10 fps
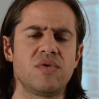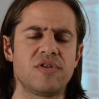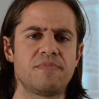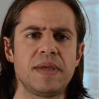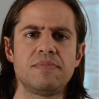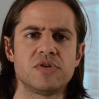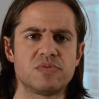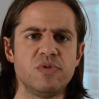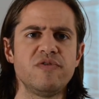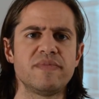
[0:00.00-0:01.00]
with people's
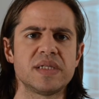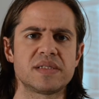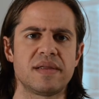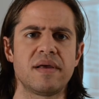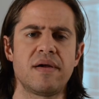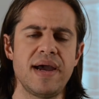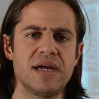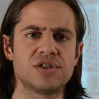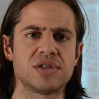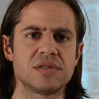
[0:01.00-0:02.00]
movements and their
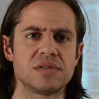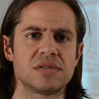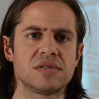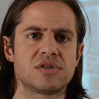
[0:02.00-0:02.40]
actions,